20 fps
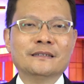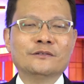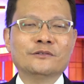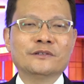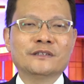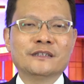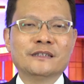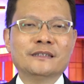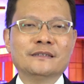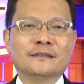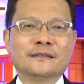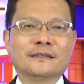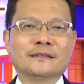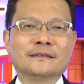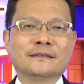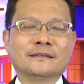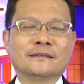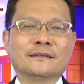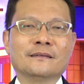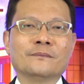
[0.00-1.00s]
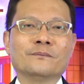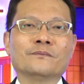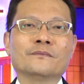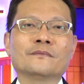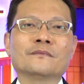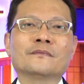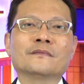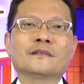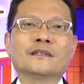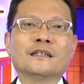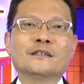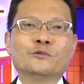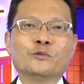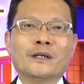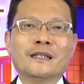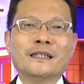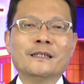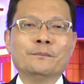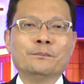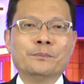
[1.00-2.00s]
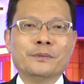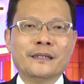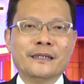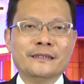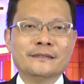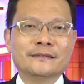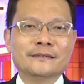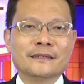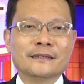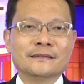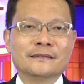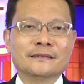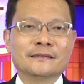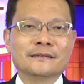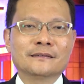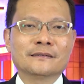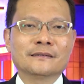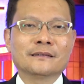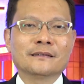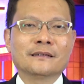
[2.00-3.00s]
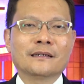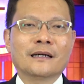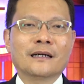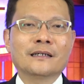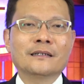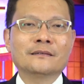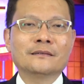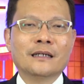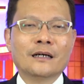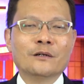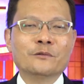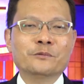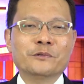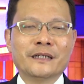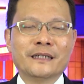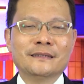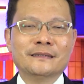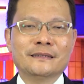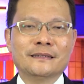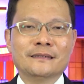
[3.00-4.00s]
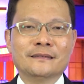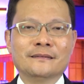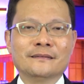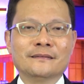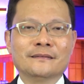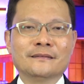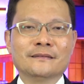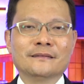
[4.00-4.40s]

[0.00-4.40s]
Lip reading: to Jesus, "The dwelling places are now ready.